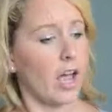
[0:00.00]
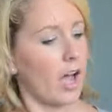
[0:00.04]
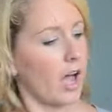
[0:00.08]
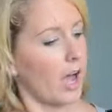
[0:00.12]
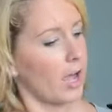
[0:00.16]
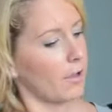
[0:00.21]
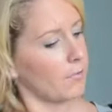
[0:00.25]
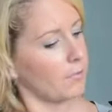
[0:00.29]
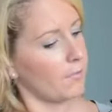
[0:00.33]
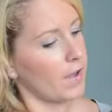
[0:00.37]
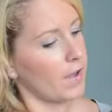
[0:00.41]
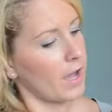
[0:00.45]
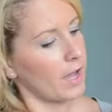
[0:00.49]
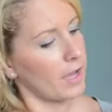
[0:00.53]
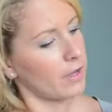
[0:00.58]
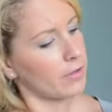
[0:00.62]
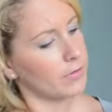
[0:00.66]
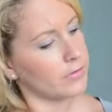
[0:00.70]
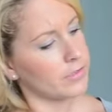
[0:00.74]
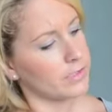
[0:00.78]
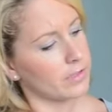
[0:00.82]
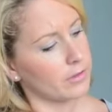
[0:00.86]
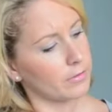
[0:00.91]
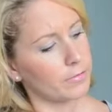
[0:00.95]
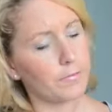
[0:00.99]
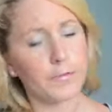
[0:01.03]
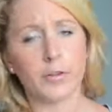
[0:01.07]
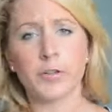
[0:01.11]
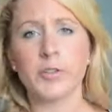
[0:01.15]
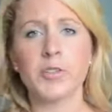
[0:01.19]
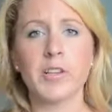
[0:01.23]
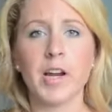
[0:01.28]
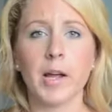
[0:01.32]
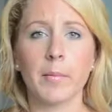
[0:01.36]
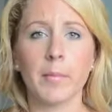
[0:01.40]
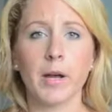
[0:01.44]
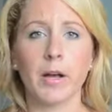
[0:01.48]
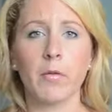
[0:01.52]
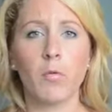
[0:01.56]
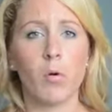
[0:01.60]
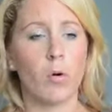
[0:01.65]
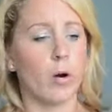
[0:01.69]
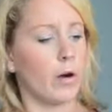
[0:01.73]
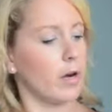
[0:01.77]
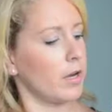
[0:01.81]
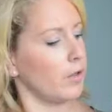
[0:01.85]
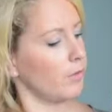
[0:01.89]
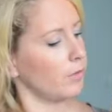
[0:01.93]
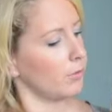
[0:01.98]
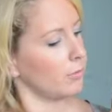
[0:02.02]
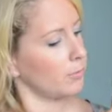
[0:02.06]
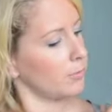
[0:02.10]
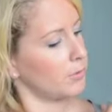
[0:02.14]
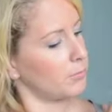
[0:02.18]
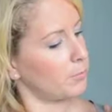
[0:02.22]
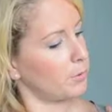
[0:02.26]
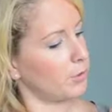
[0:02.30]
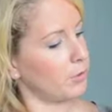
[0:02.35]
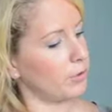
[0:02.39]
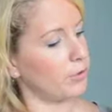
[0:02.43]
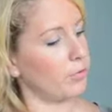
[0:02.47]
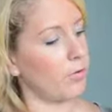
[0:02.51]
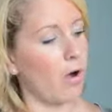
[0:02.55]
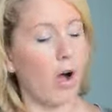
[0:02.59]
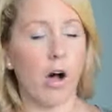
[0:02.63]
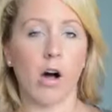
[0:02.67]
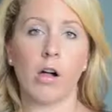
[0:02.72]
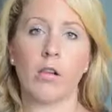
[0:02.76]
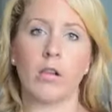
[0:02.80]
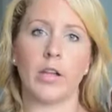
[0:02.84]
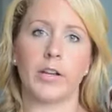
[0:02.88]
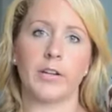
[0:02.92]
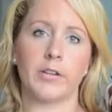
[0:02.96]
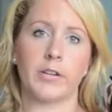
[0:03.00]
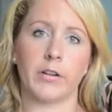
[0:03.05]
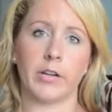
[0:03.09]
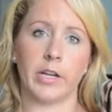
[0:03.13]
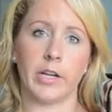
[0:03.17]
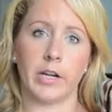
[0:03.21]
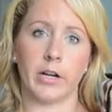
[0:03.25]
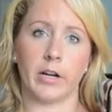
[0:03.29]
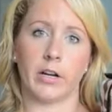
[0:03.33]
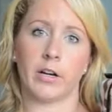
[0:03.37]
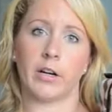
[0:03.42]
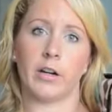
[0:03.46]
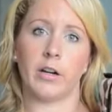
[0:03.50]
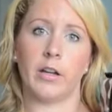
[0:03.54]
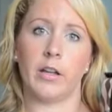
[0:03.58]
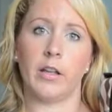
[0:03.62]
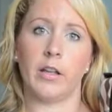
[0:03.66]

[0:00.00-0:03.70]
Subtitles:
I found the first time I wore it, there was blue all under here.